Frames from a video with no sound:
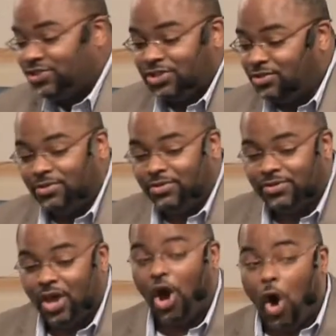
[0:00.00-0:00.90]

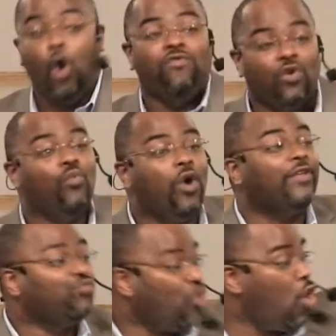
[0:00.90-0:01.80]
Jews, over
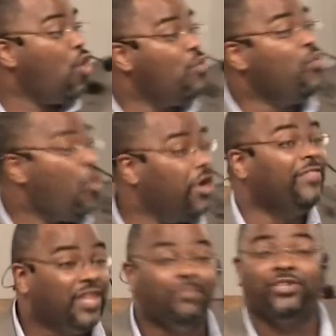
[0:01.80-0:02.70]
what Rome
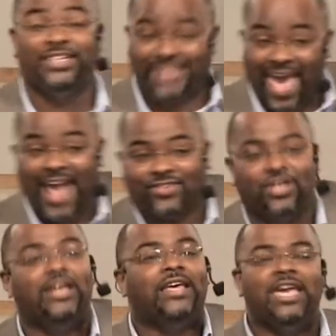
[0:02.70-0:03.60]
wanted them to tax,
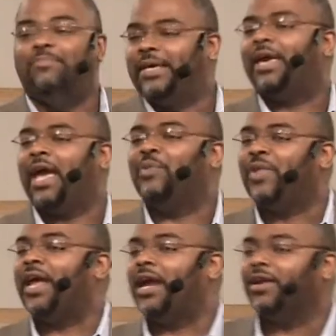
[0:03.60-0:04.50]
it became
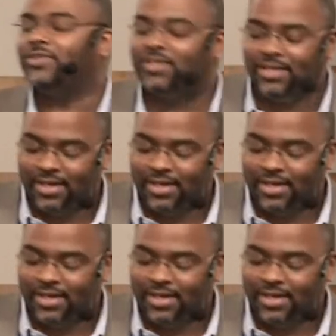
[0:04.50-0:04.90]
theirs.